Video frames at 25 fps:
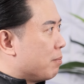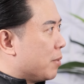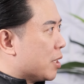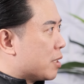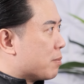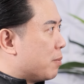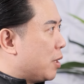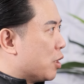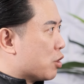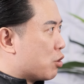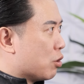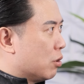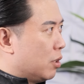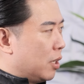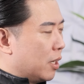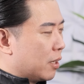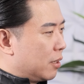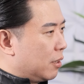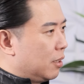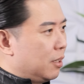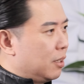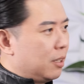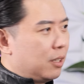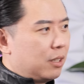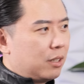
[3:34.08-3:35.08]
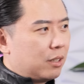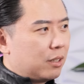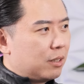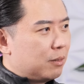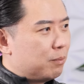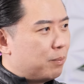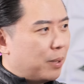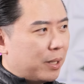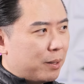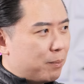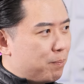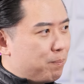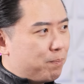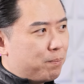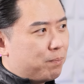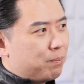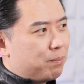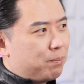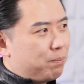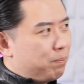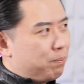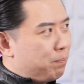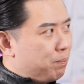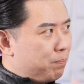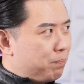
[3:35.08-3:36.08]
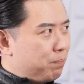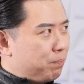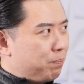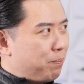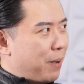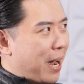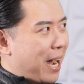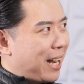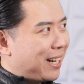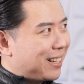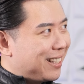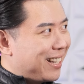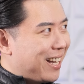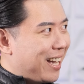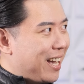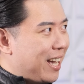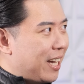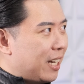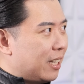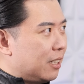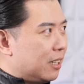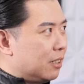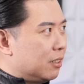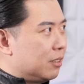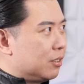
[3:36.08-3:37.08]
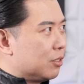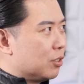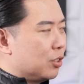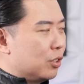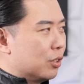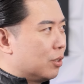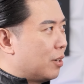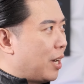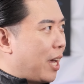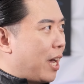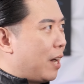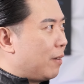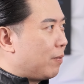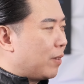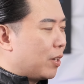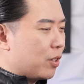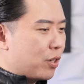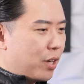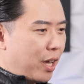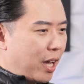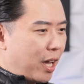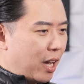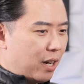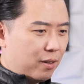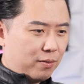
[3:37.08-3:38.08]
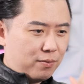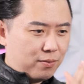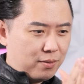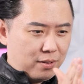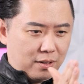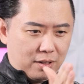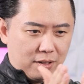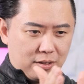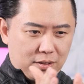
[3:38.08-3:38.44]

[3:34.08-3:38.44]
mixed martial art. But back then, you don't have that. You have